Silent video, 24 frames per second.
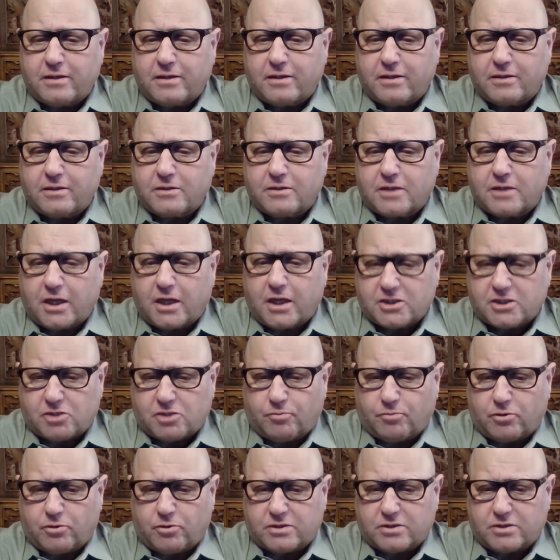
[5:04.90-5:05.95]
uh,
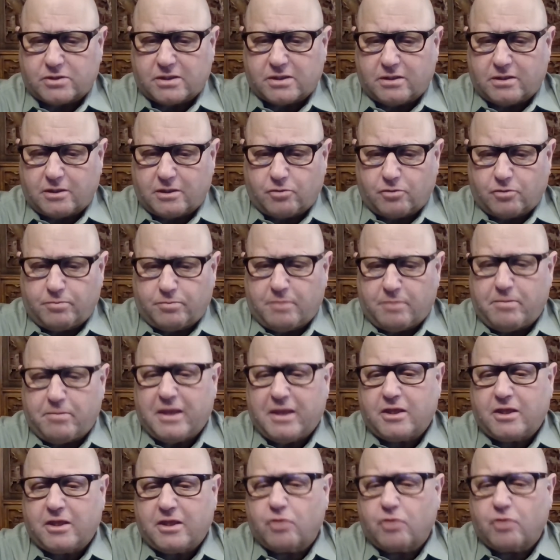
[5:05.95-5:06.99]
customers, so the,
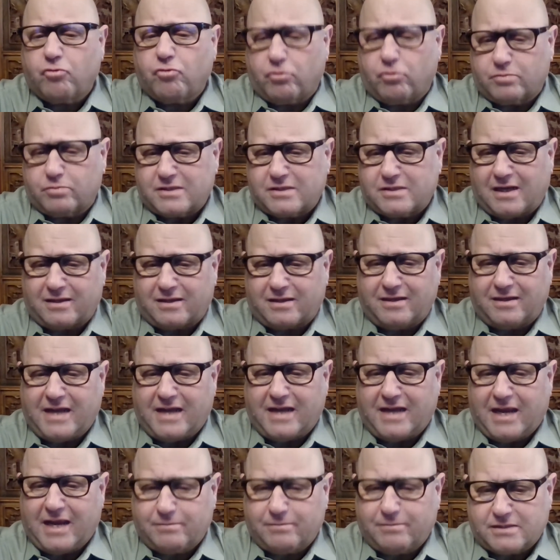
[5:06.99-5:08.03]
the the groups, not the
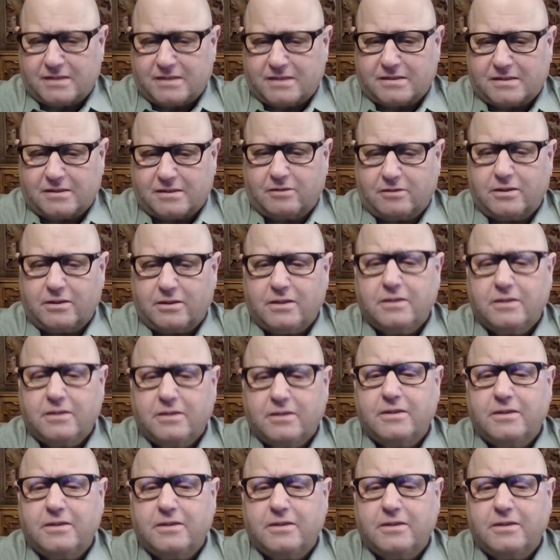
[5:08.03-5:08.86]
names necessarily?